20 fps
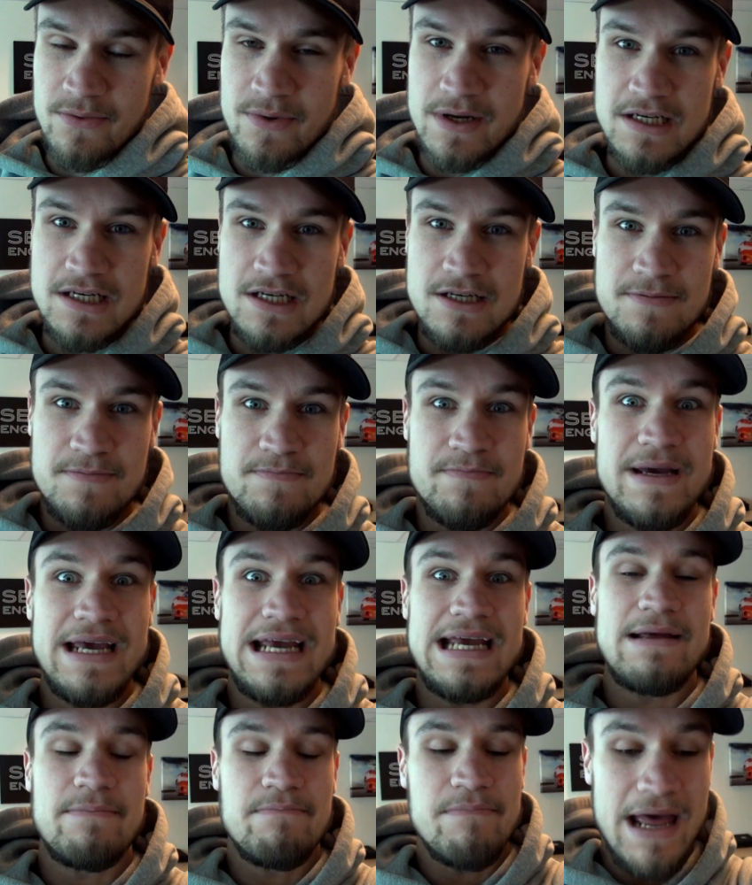which is
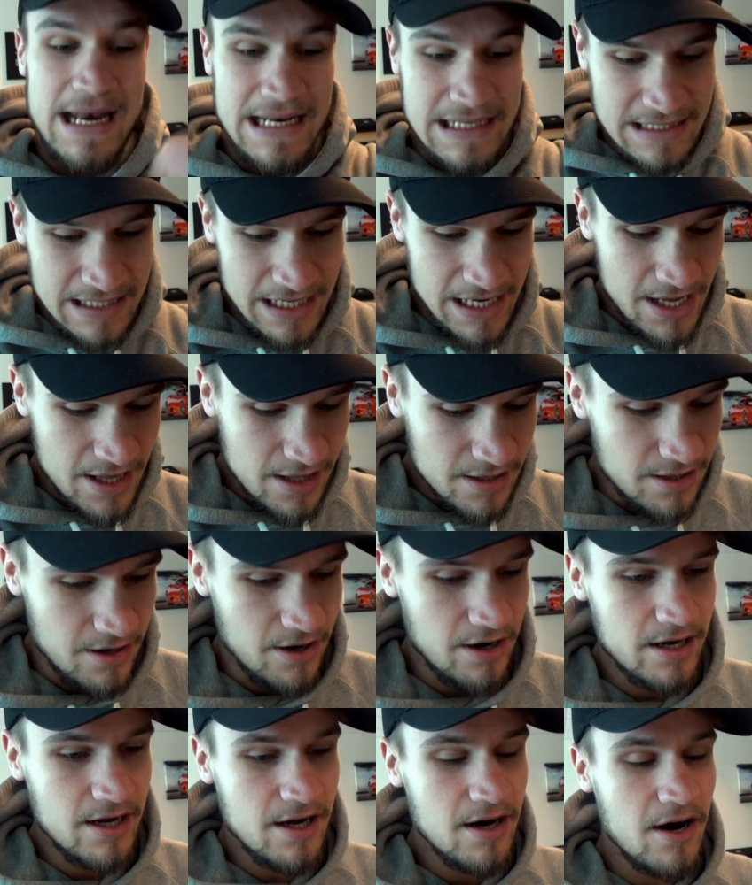meant that
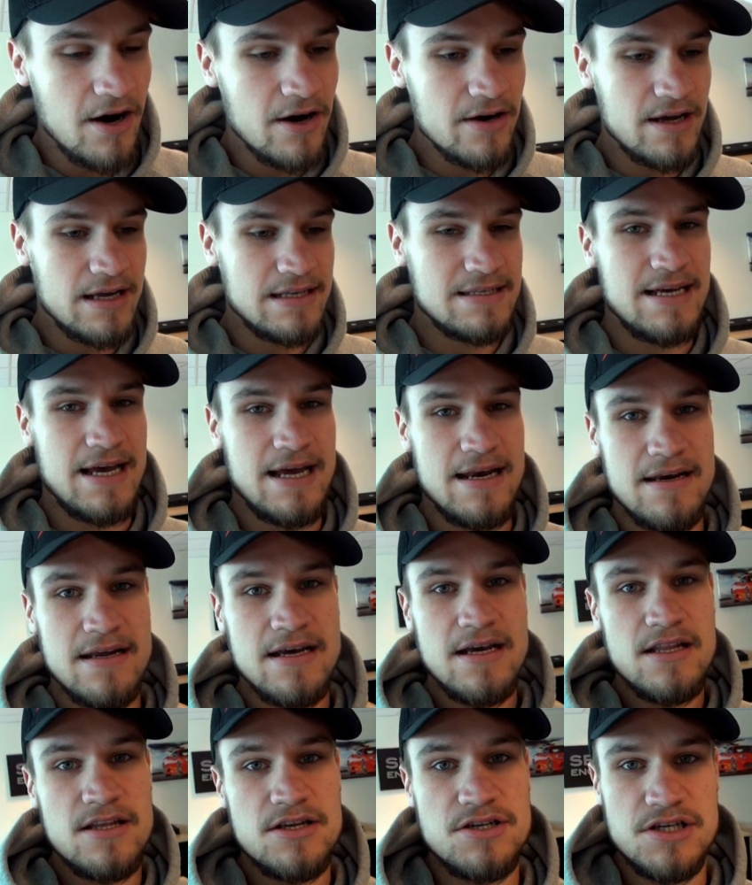I can't attend
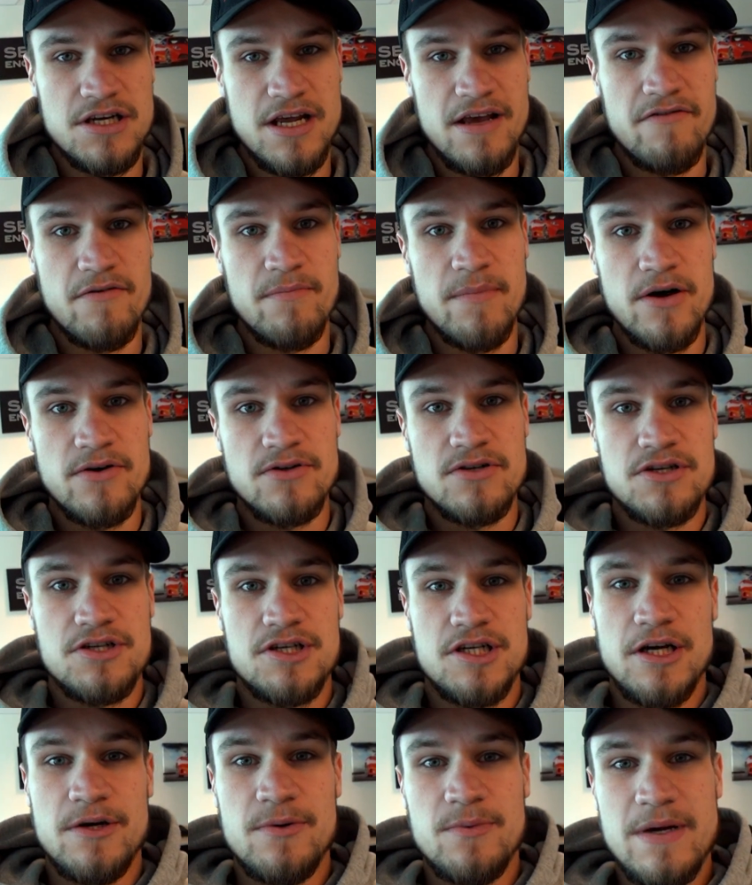the Geneva Motor
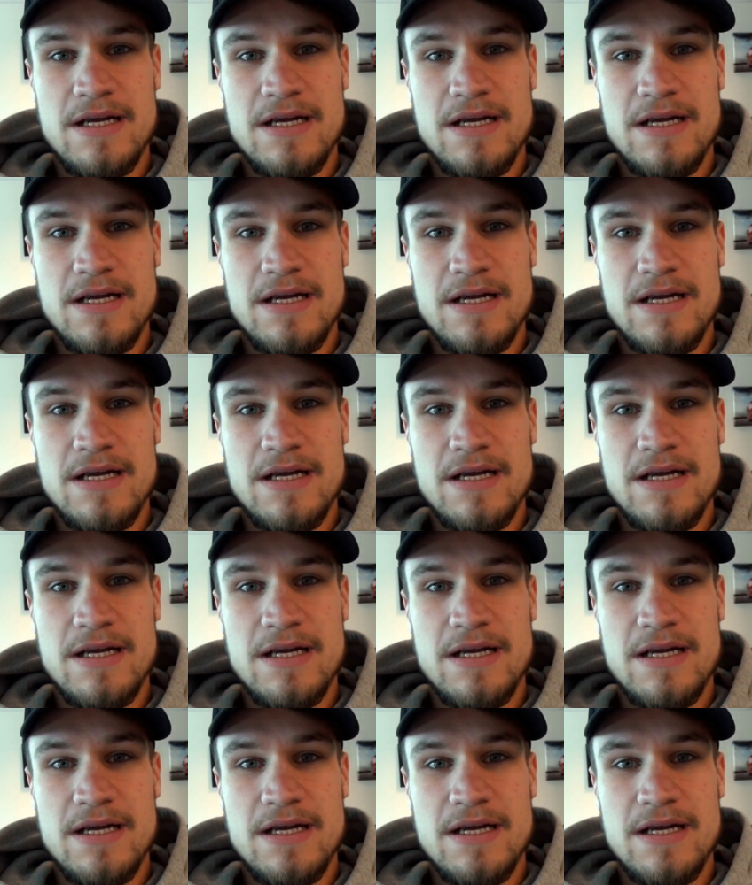Show,